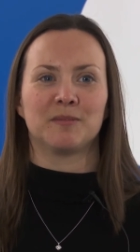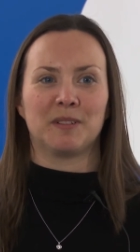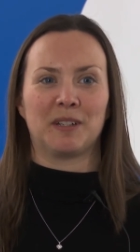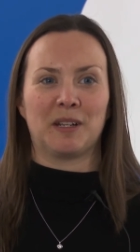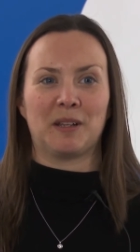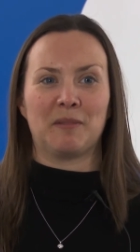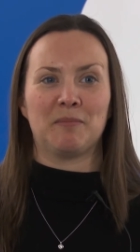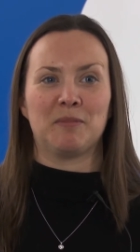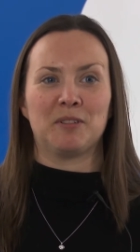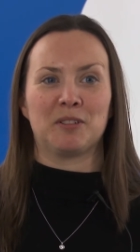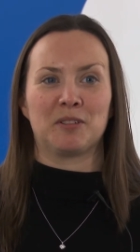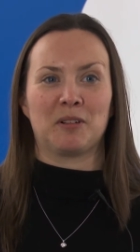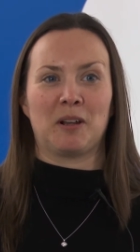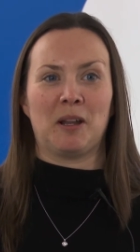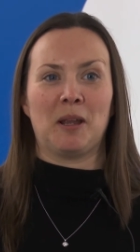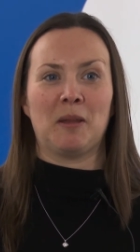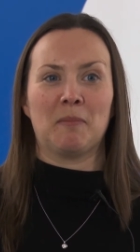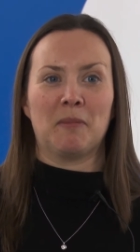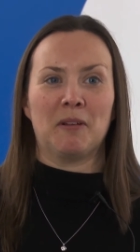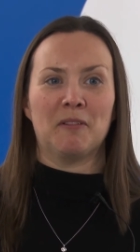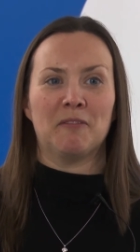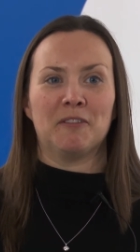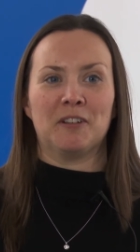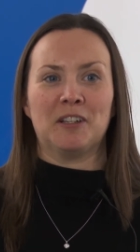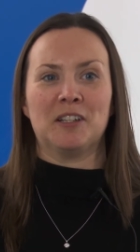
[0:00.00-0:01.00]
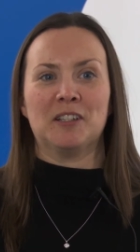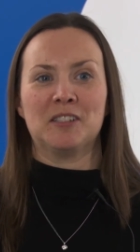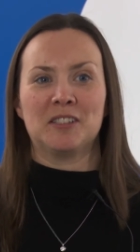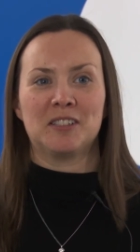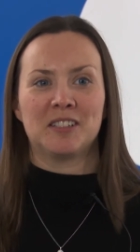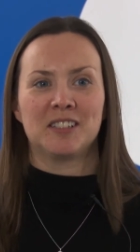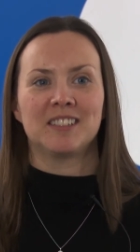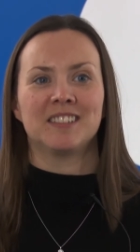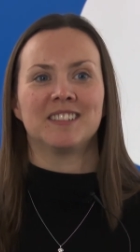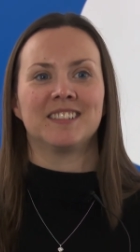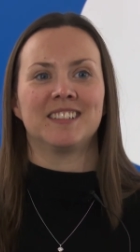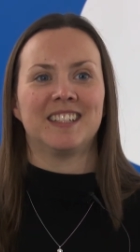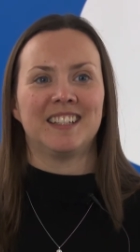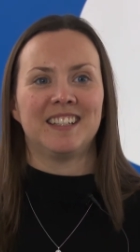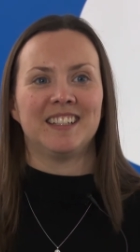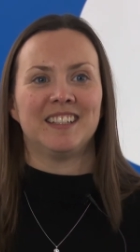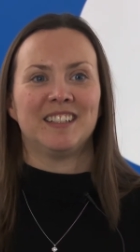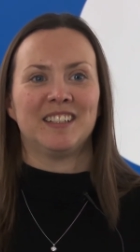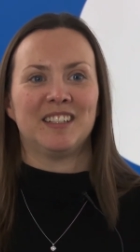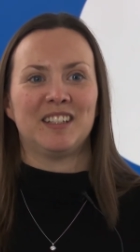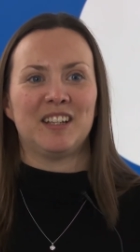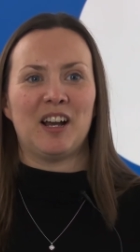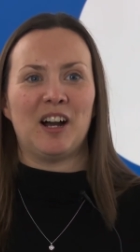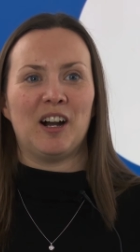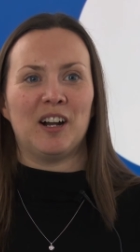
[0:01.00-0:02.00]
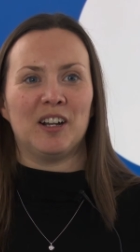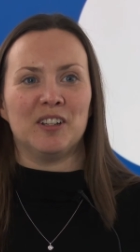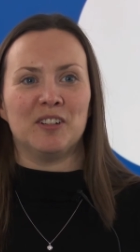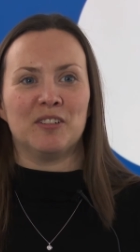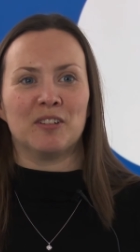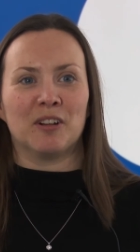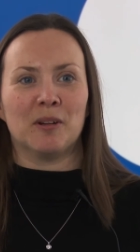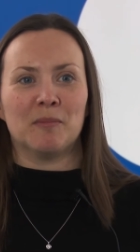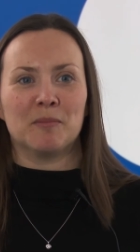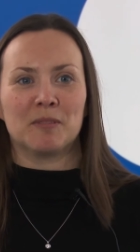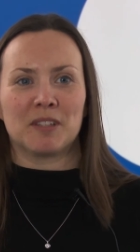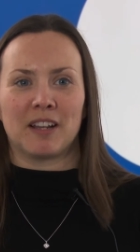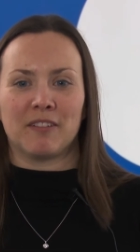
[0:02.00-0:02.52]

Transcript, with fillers: when I prescribe my first eye drops.